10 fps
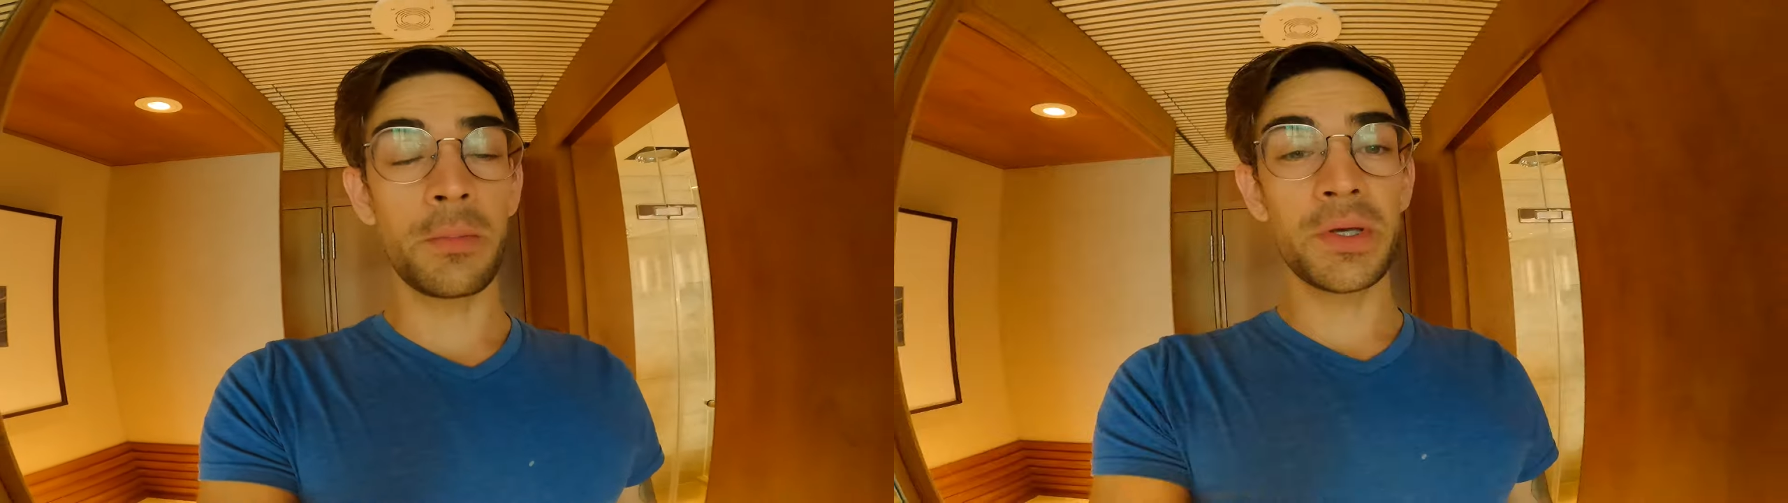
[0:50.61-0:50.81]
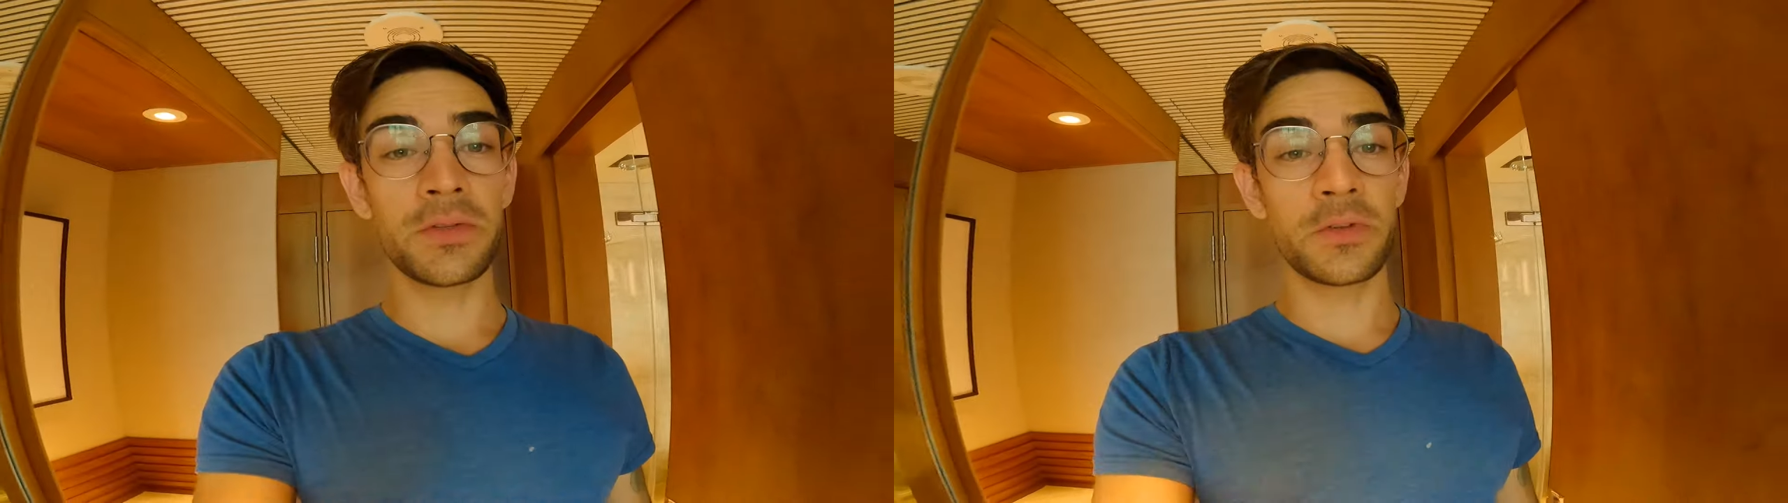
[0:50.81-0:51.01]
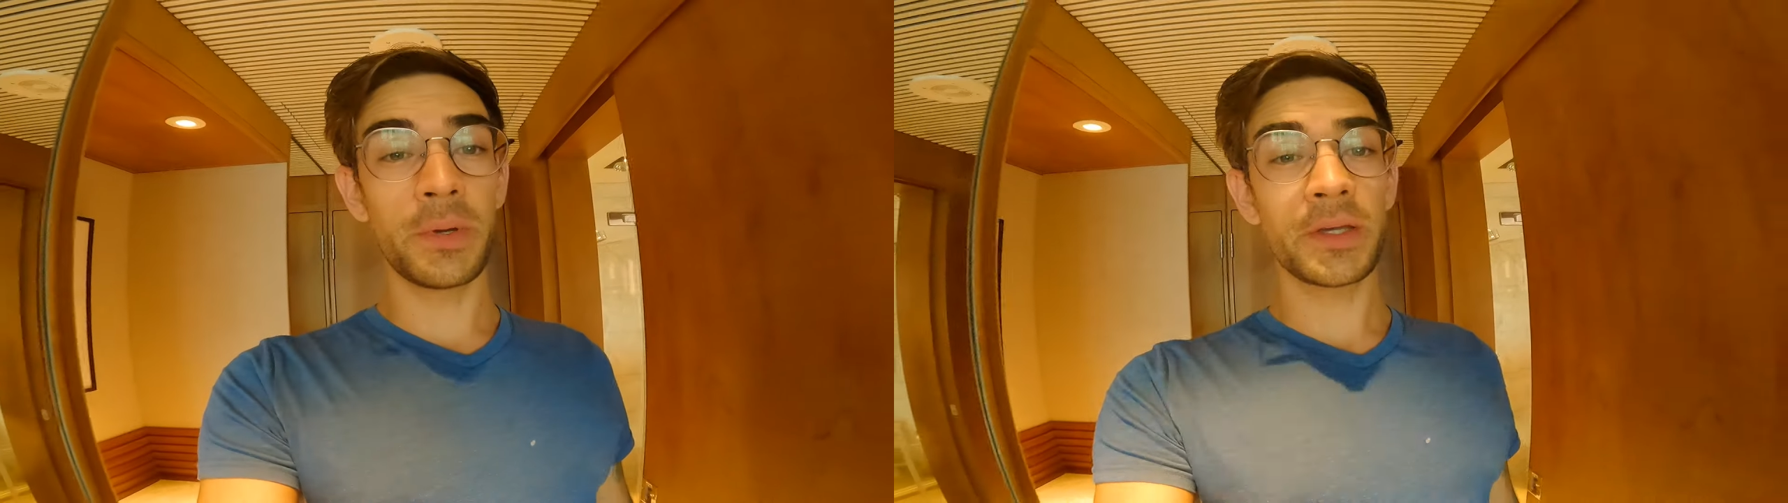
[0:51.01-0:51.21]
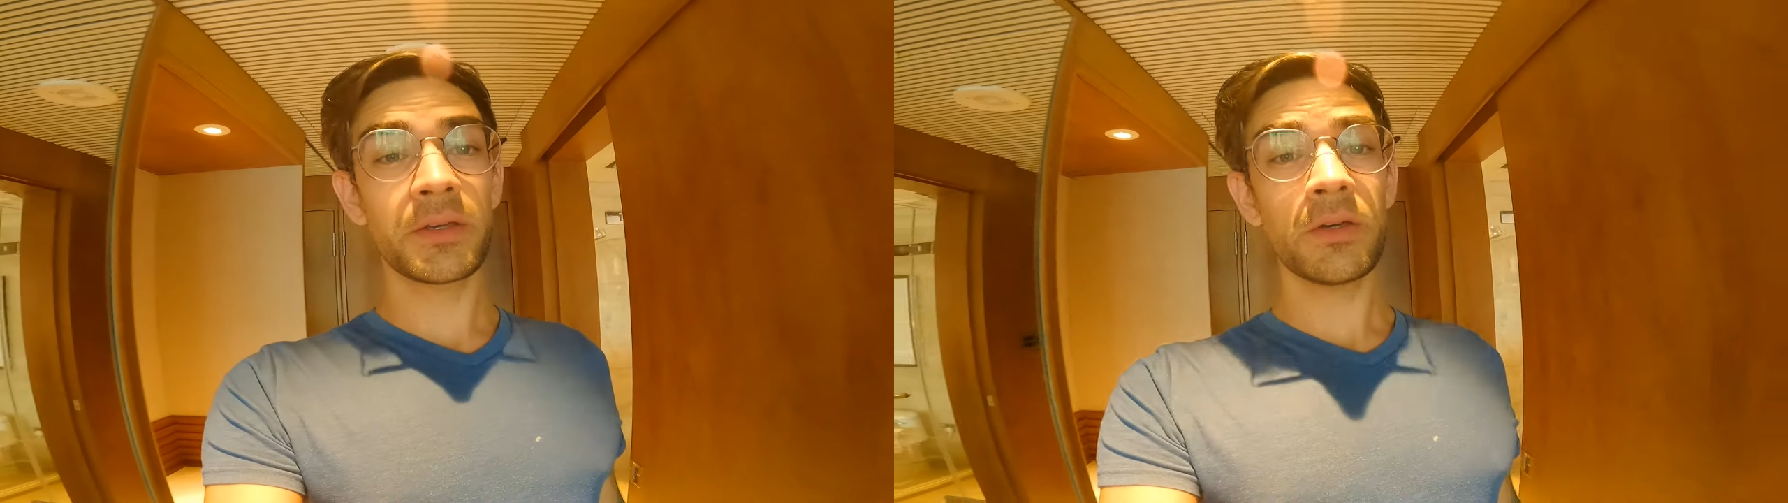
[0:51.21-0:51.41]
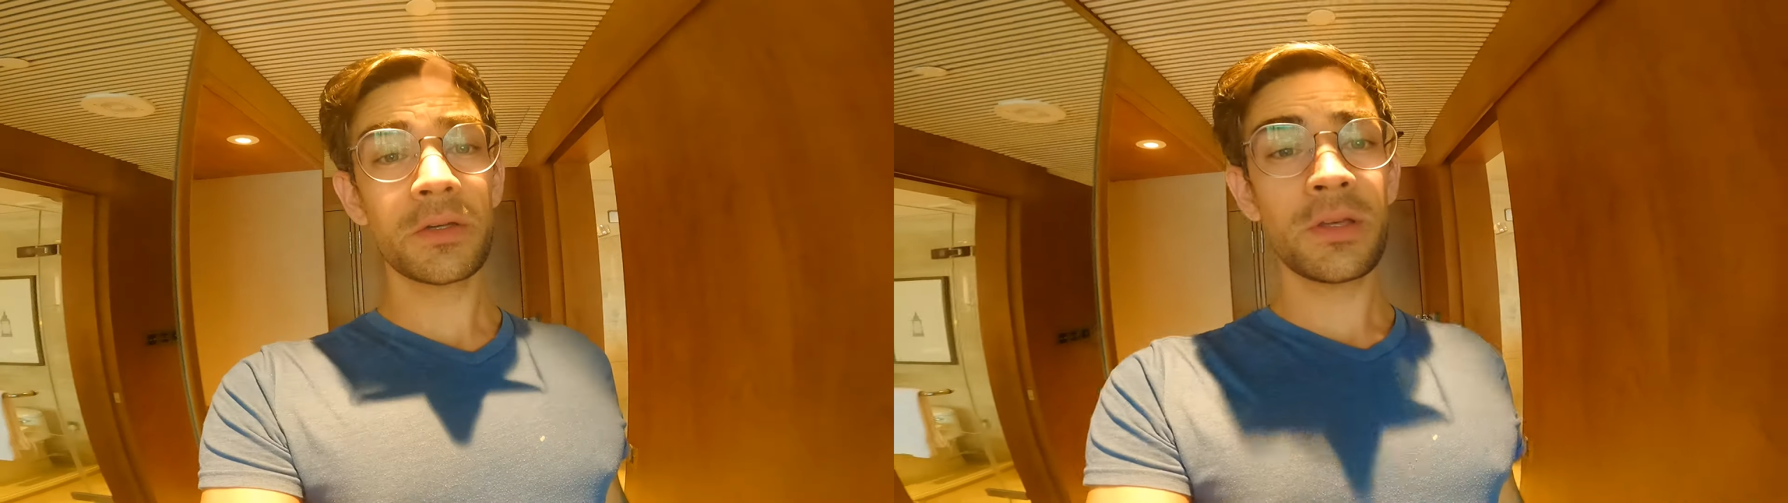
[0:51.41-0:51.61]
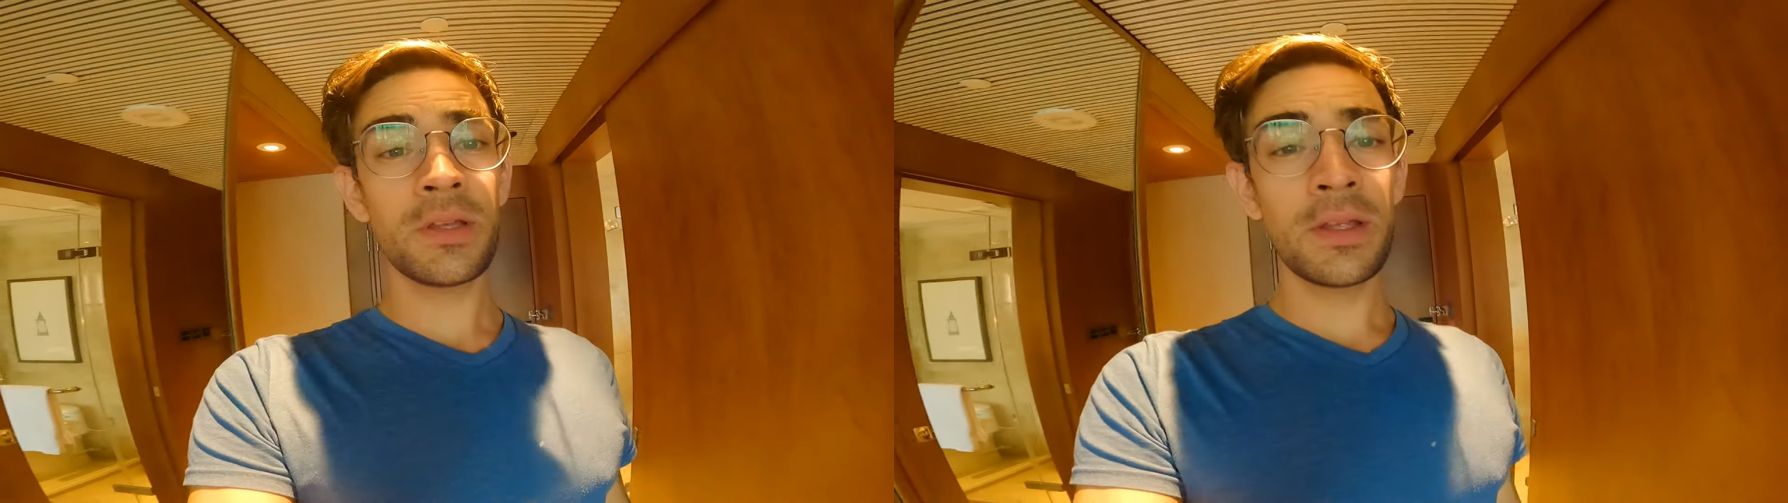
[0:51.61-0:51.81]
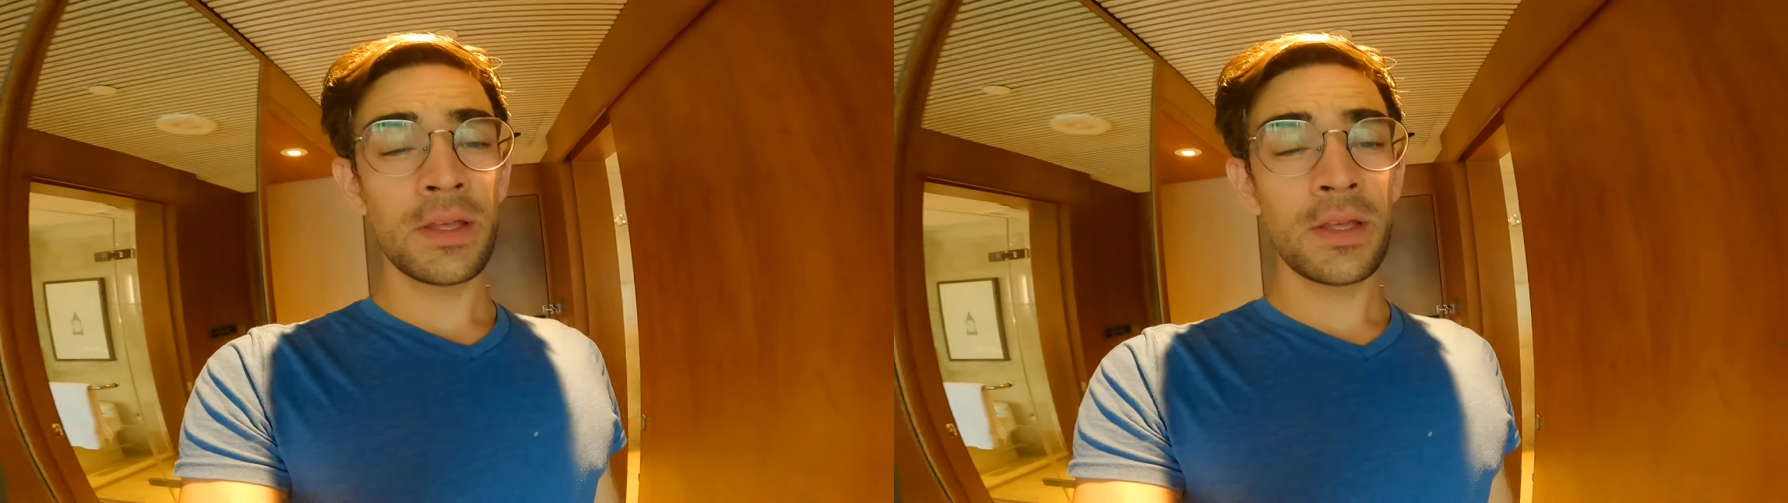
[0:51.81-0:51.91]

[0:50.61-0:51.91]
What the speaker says: I made it to Bangkok,